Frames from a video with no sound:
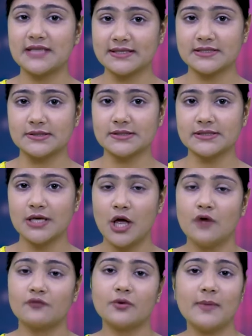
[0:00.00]
sectors
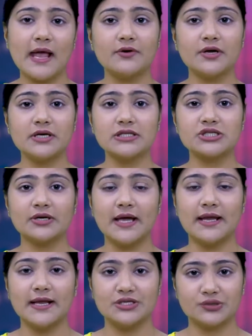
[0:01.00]
from agriculture
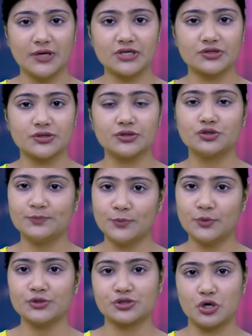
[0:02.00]
and education to
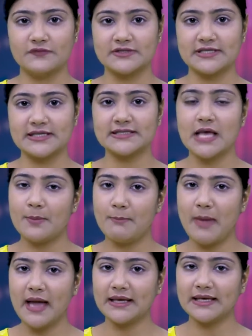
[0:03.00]
post offices,
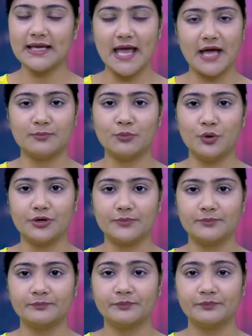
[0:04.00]
banking and more.